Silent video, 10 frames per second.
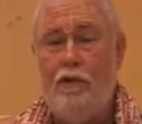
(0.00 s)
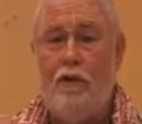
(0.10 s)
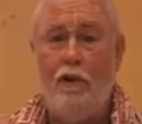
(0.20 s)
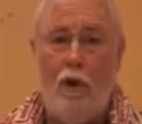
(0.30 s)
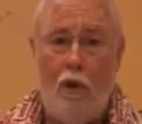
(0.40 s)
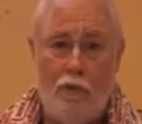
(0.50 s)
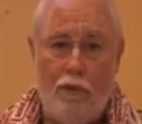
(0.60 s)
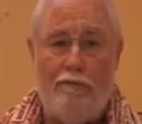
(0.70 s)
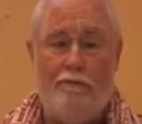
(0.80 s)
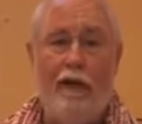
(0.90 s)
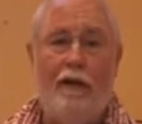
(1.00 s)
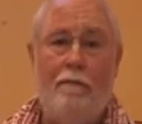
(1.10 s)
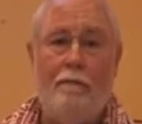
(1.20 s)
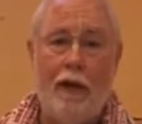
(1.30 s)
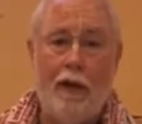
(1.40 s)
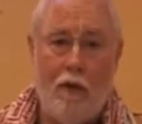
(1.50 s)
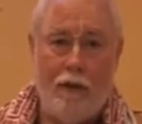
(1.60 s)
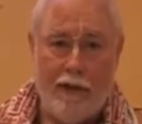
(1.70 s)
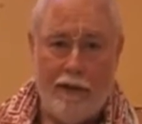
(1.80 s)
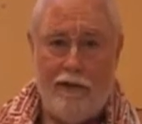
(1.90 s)
You can only find it by
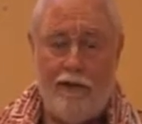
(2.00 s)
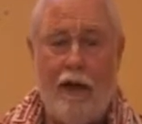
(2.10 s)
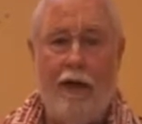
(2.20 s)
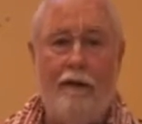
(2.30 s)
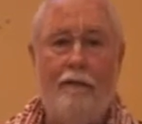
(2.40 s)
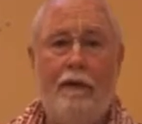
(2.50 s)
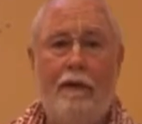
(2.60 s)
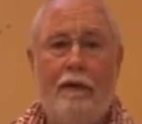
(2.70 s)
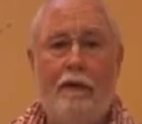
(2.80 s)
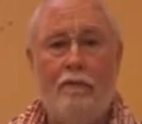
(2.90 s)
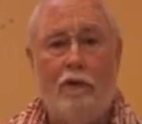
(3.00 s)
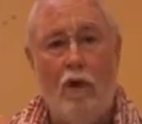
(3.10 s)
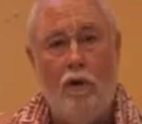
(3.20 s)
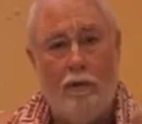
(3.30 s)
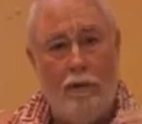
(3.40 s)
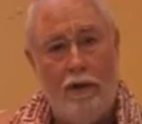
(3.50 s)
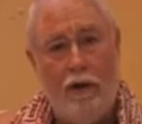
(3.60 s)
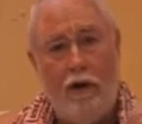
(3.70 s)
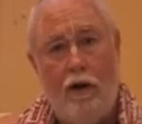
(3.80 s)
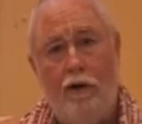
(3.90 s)
going inside, going
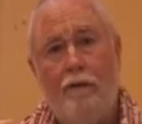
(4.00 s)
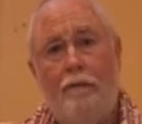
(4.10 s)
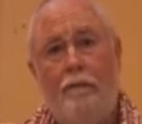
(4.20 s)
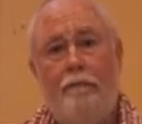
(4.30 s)
within the heart,